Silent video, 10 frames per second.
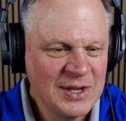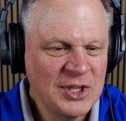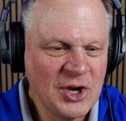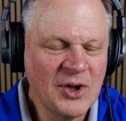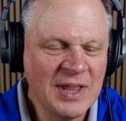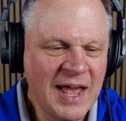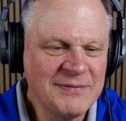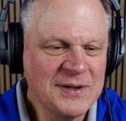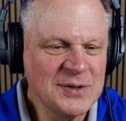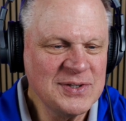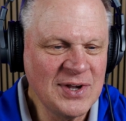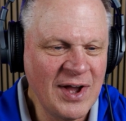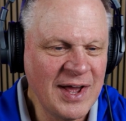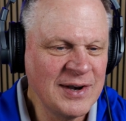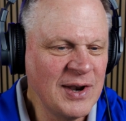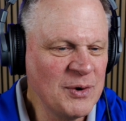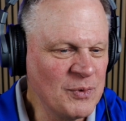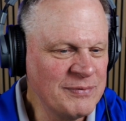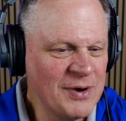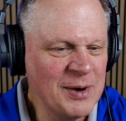Life goes on, and
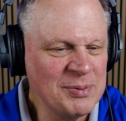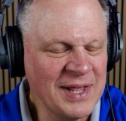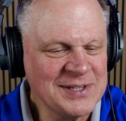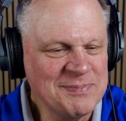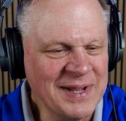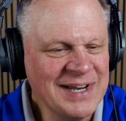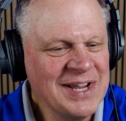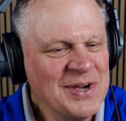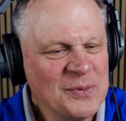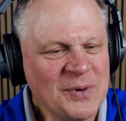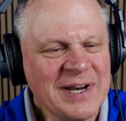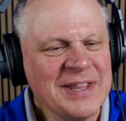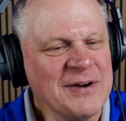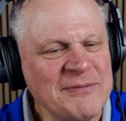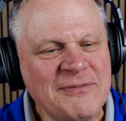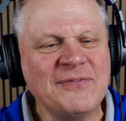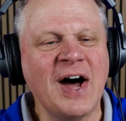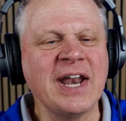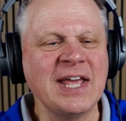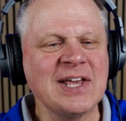we're very blessed. But one of the
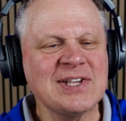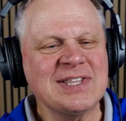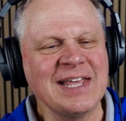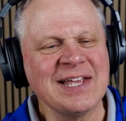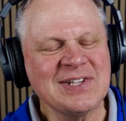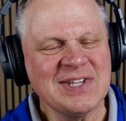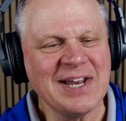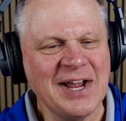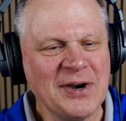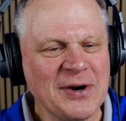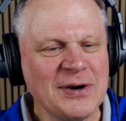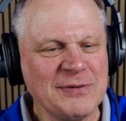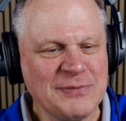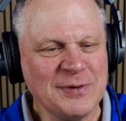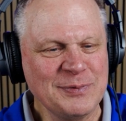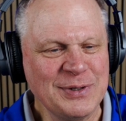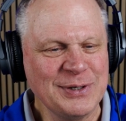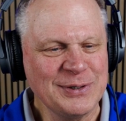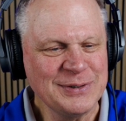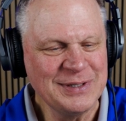funniest things that I heard from
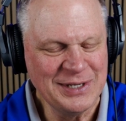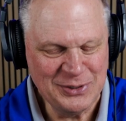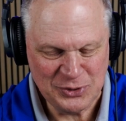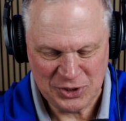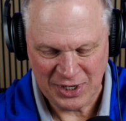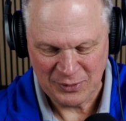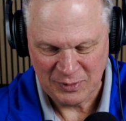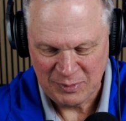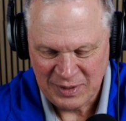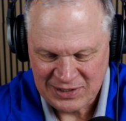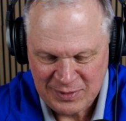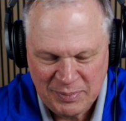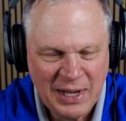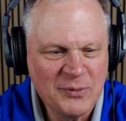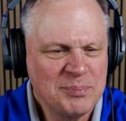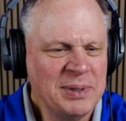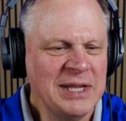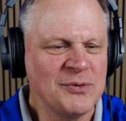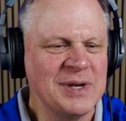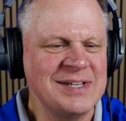you that you shared with me is about
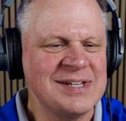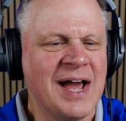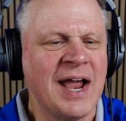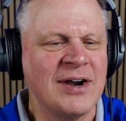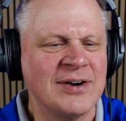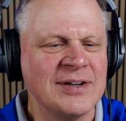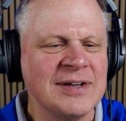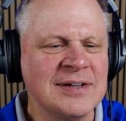being retired.